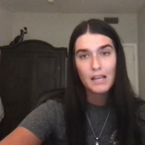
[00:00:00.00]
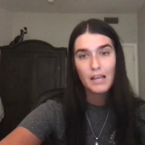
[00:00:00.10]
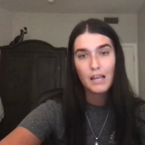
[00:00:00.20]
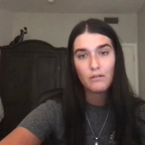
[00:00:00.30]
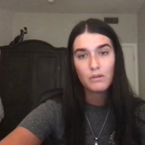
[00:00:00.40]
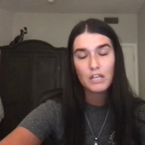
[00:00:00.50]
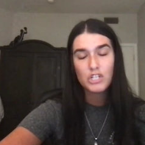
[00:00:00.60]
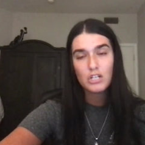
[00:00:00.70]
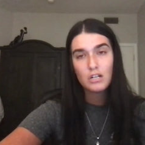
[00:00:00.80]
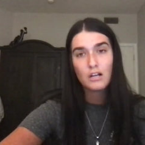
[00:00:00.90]
in
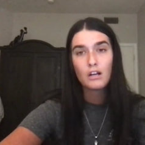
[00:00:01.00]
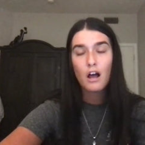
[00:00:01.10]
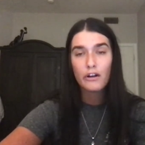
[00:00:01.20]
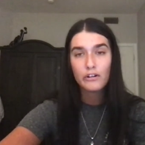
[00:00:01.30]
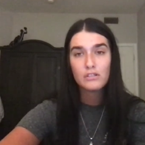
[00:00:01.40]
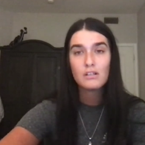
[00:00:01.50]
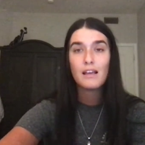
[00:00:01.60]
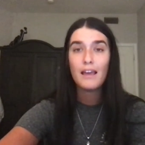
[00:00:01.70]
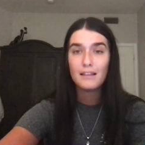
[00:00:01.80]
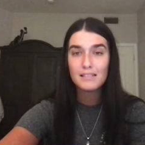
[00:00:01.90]
relation to Kotter's
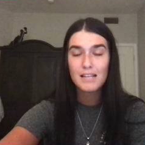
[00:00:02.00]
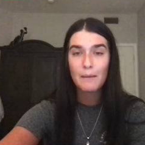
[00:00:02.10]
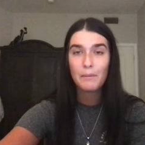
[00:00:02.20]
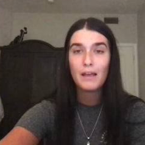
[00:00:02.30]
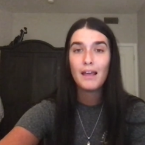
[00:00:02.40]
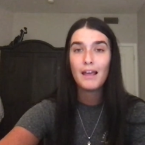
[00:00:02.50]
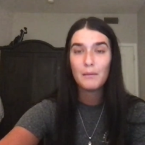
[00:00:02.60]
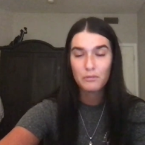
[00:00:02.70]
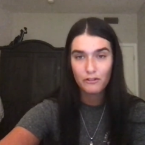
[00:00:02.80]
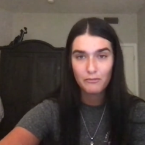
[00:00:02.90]
8-step
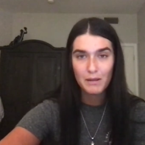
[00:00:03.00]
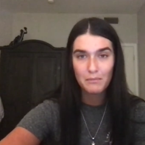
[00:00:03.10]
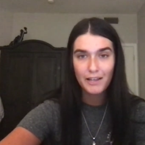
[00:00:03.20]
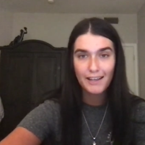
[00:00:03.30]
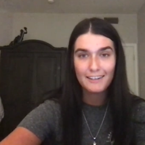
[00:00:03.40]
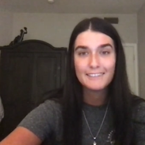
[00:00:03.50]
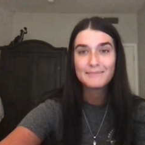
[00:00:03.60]
improvement plan.